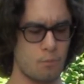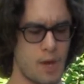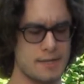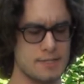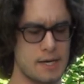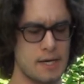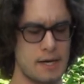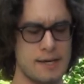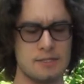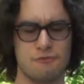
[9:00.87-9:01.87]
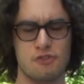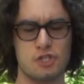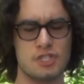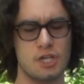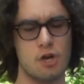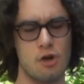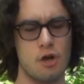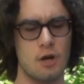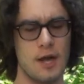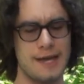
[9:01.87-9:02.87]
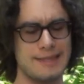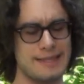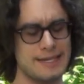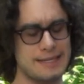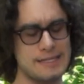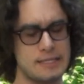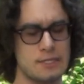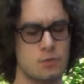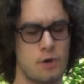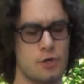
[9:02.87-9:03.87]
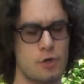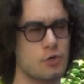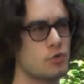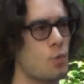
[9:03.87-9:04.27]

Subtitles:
As a first cigar, I think this is one of those